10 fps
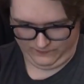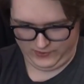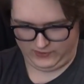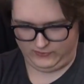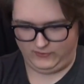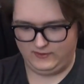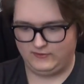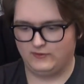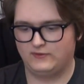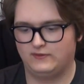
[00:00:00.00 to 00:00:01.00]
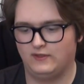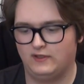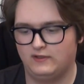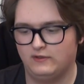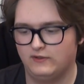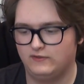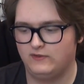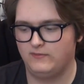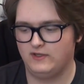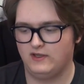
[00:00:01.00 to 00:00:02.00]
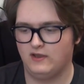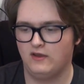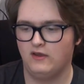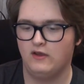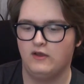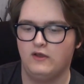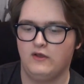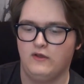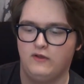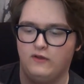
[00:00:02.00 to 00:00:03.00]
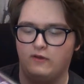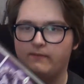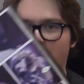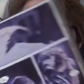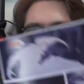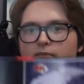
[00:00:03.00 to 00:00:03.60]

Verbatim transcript: yeah, so this looks to be about the